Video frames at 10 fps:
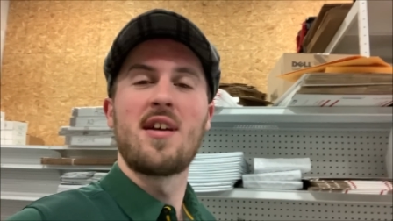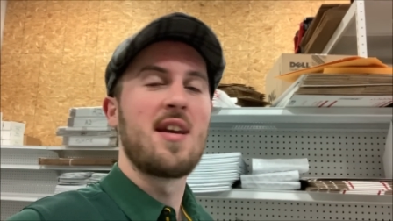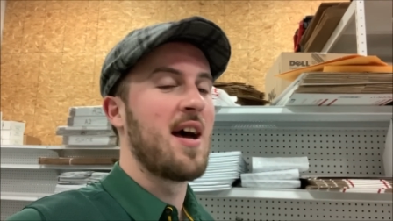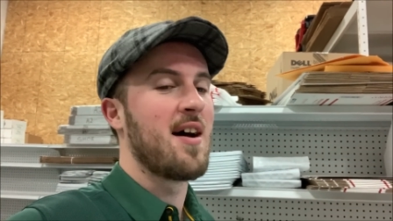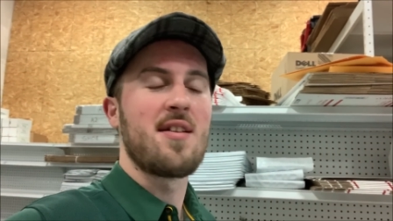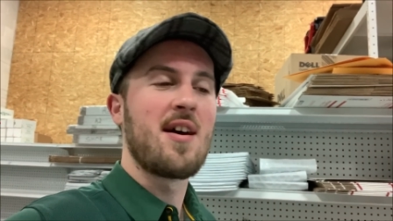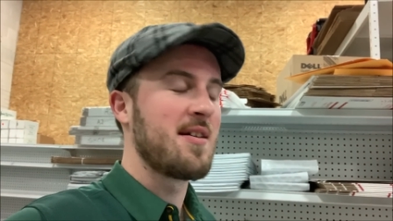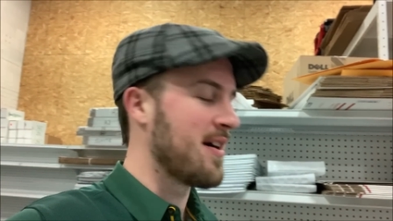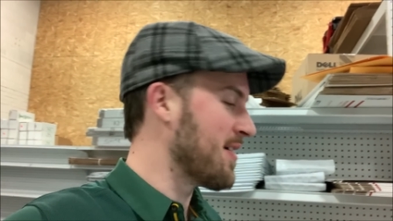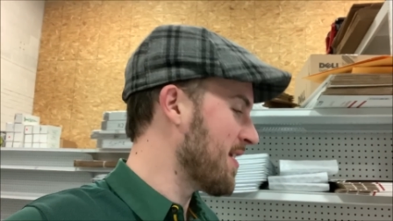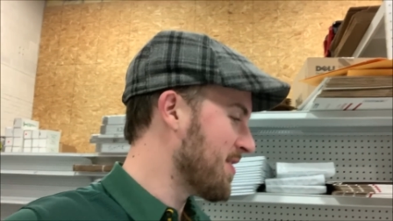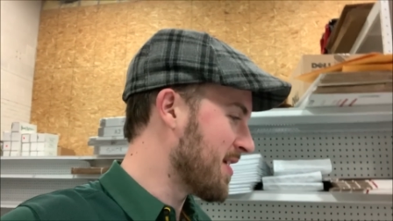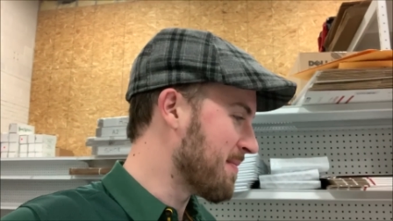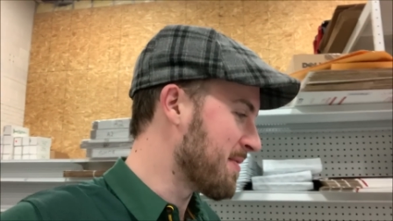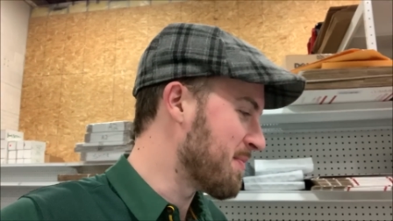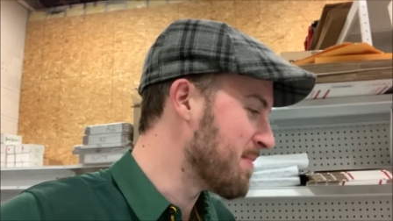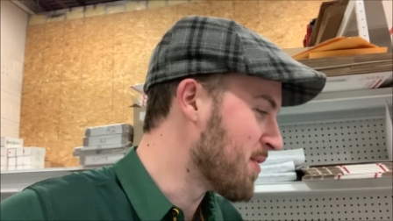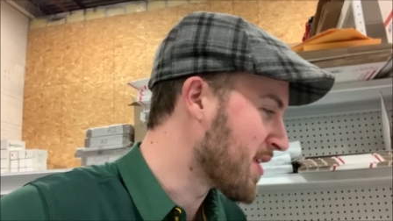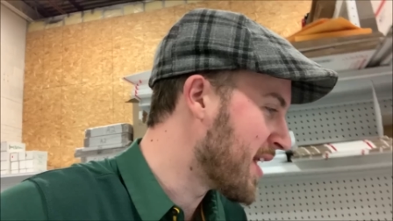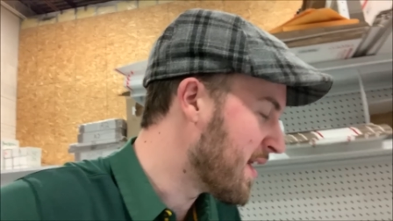Yeah, I, I think I'm going to be
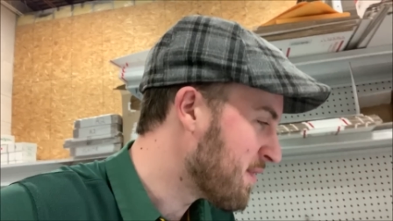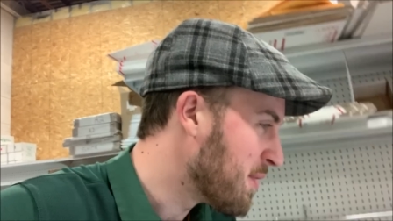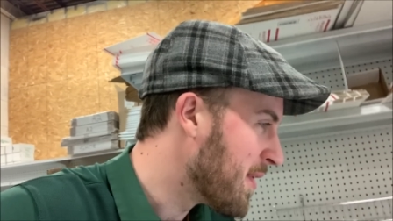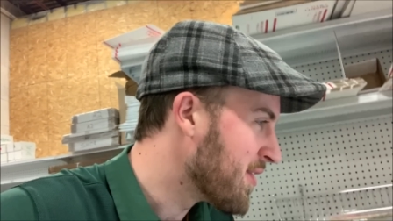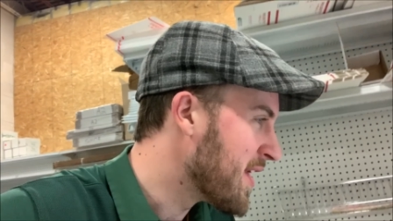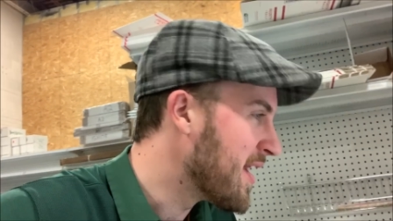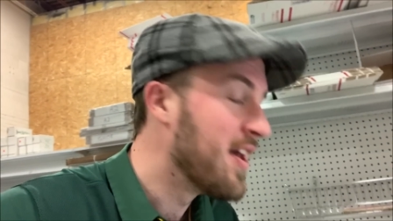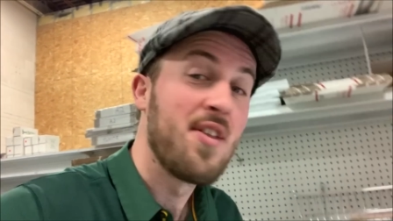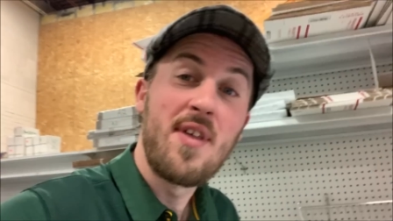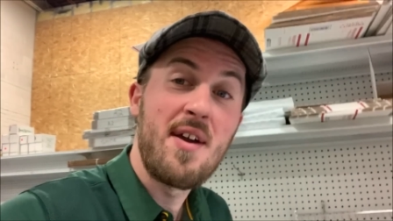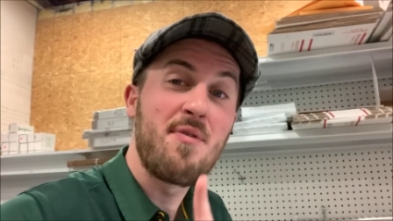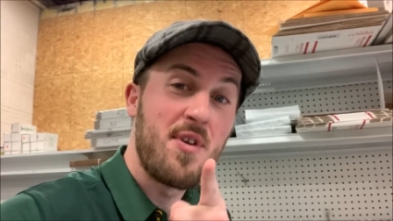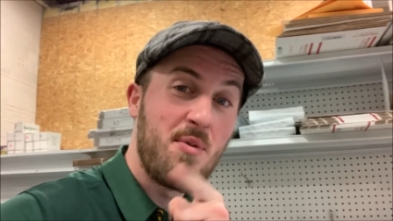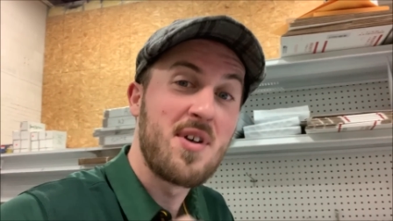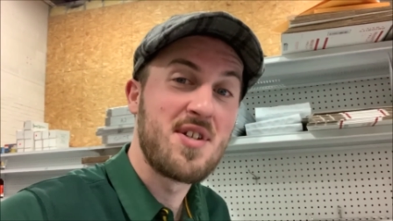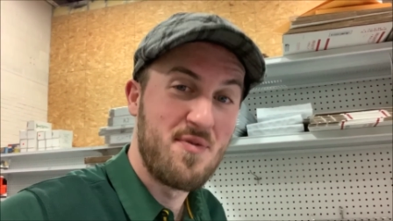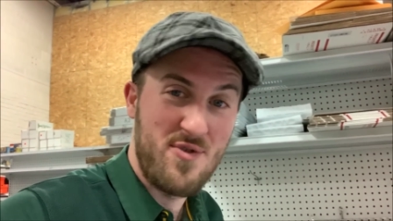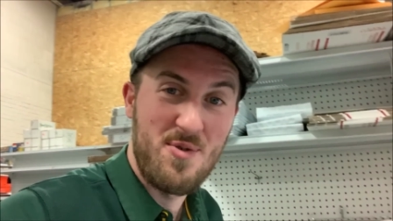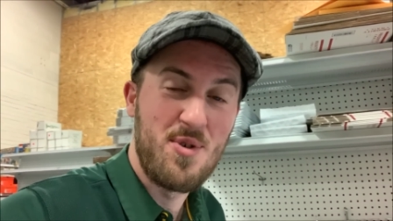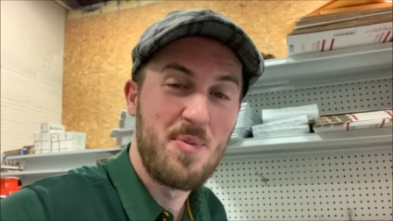more careful about that. Thankfully, it wasn't a
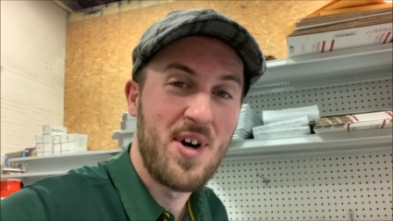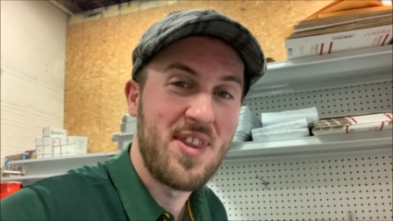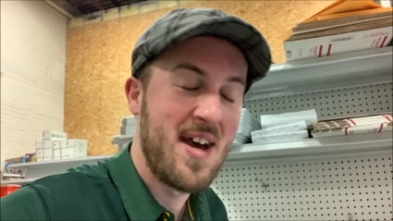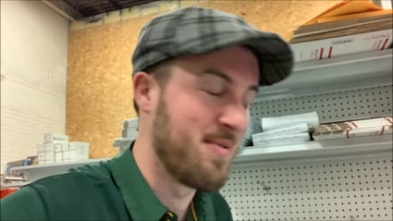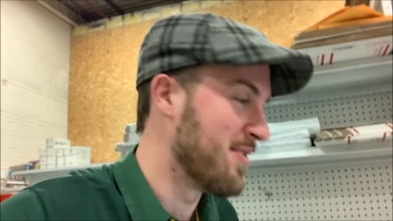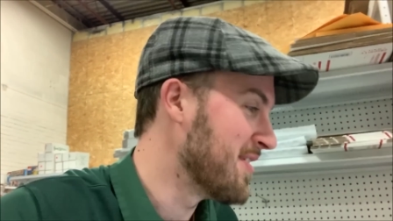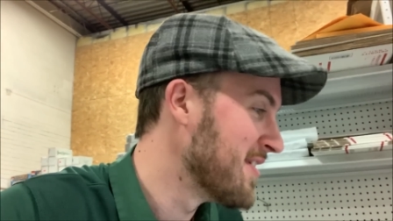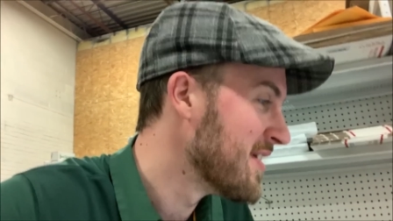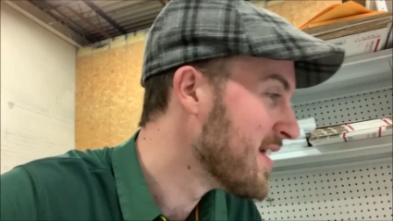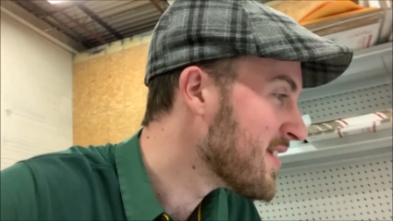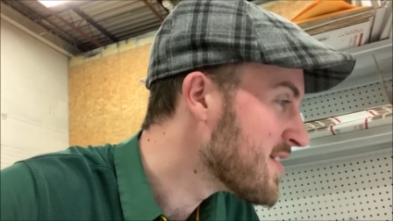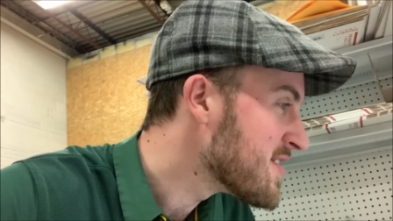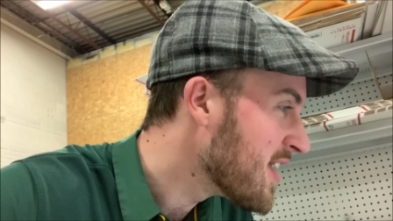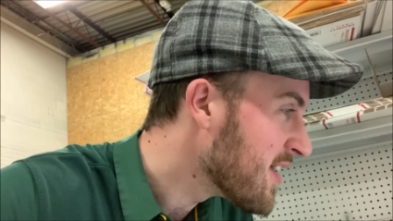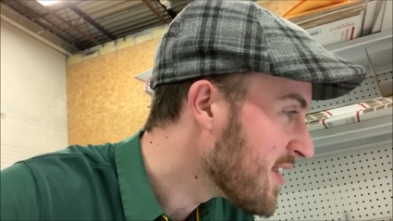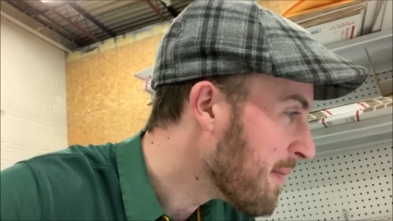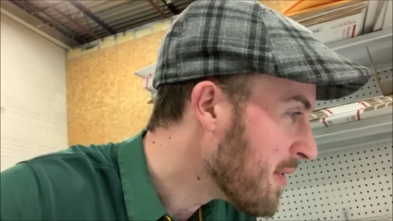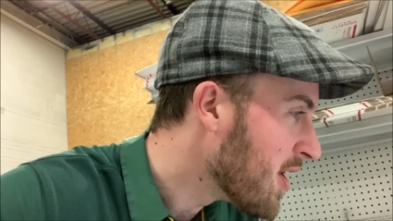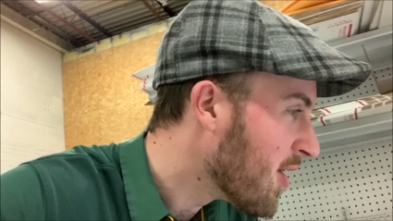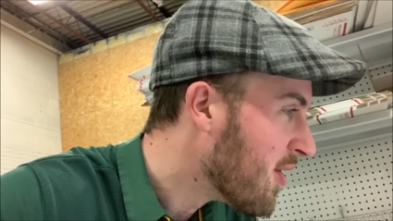viewer who bought that one. At least they didn't let me
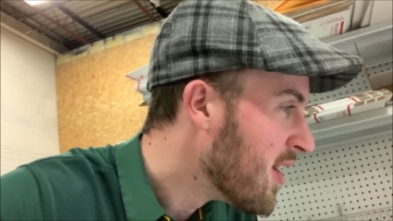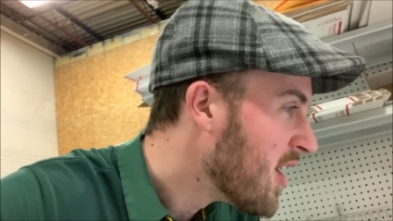know.